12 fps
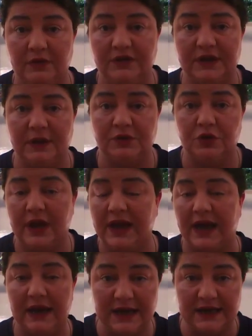hours. I'm
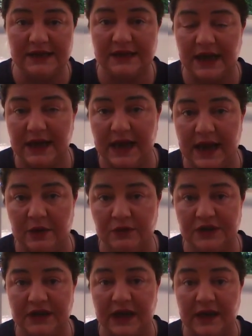talking at least 8
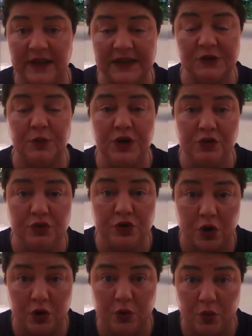hours a day, and that's when you
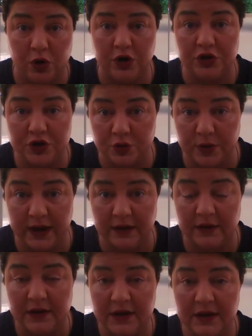know what you're doing.
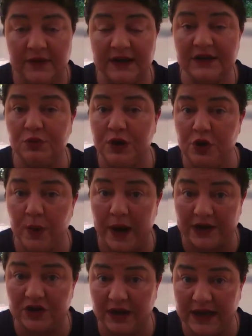That's when you
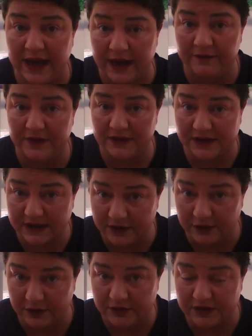actually have the
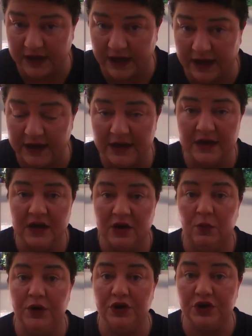skills, okay?
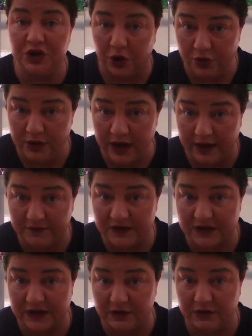When you don't have
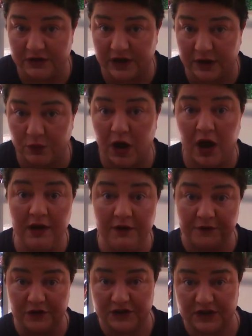the skills, like when I
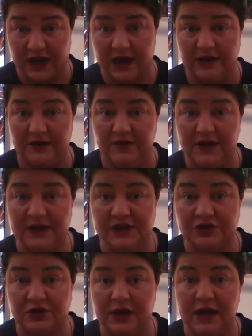first started in the
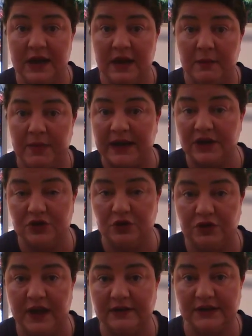industry back in
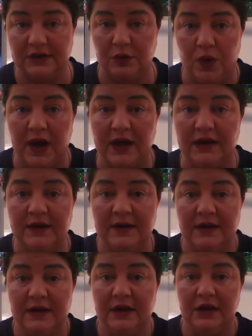2001,
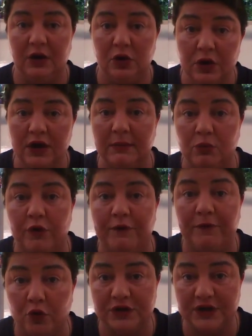you're looking at more
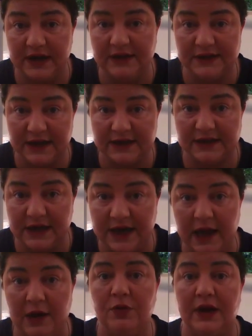14,
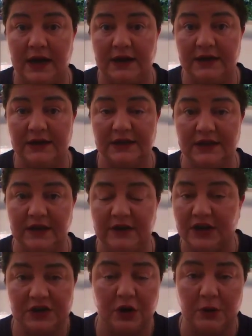16-hour days because you've
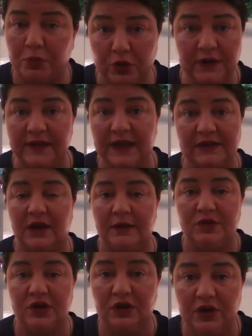just got to put in that
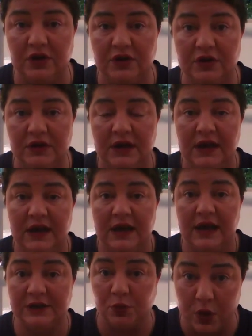time to learn
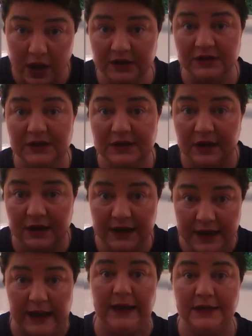as well as
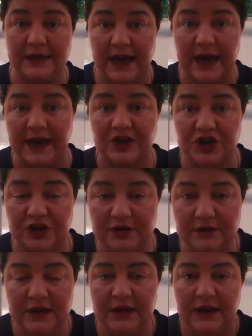get into
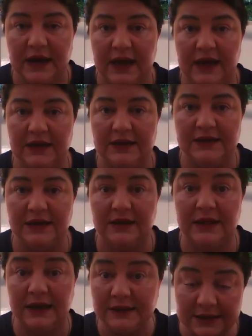action, and
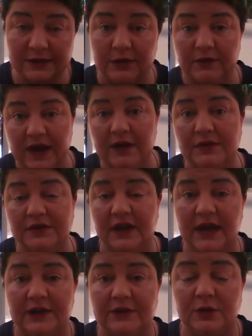that's the sort of hours
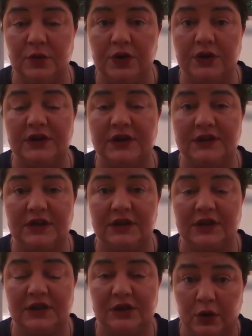I had to work to
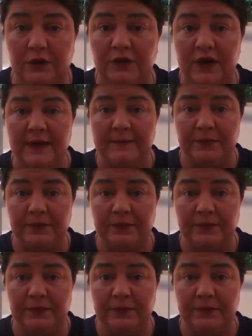sort of